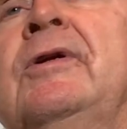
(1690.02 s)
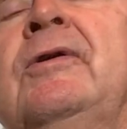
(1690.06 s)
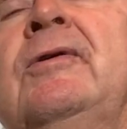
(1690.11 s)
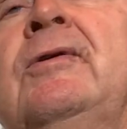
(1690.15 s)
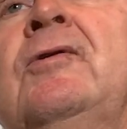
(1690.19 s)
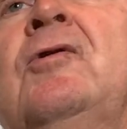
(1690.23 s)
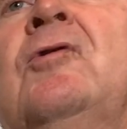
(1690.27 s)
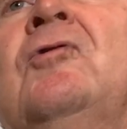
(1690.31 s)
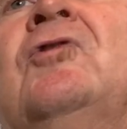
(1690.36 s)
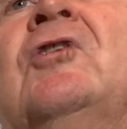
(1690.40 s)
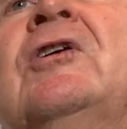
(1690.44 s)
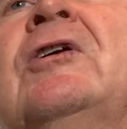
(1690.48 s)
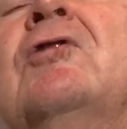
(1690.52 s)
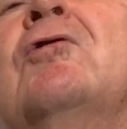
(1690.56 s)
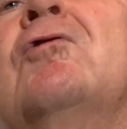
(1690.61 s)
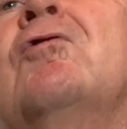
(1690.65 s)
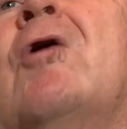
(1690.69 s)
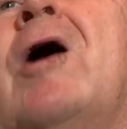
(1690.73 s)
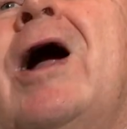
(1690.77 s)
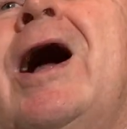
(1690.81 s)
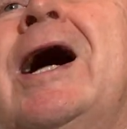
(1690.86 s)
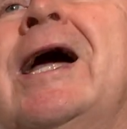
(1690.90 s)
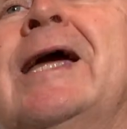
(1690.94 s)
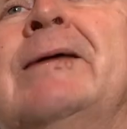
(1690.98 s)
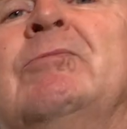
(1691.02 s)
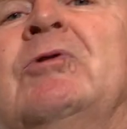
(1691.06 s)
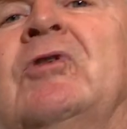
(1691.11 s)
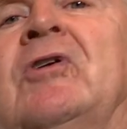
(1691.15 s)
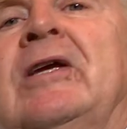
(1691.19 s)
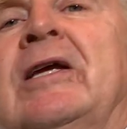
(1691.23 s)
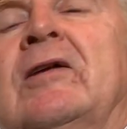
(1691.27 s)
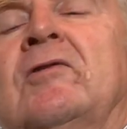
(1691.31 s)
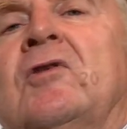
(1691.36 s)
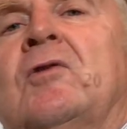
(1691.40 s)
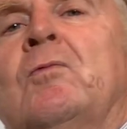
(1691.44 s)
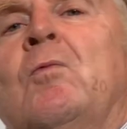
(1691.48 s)
using crimes
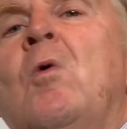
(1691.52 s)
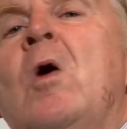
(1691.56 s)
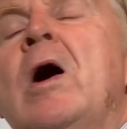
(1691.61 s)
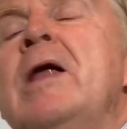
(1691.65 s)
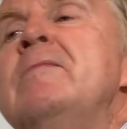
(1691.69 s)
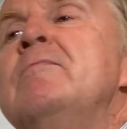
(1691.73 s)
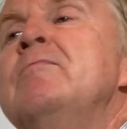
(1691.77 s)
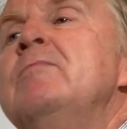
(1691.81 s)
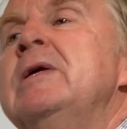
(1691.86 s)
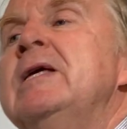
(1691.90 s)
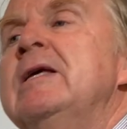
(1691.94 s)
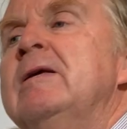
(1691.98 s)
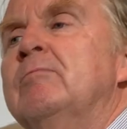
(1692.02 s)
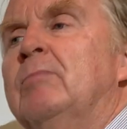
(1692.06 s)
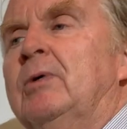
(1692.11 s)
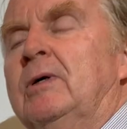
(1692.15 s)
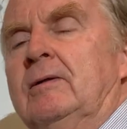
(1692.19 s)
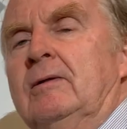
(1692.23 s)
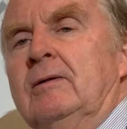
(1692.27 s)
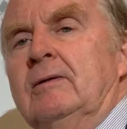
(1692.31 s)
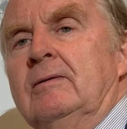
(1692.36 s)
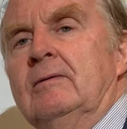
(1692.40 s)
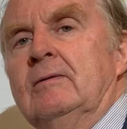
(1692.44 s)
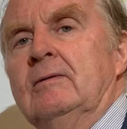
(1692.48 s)
against one people,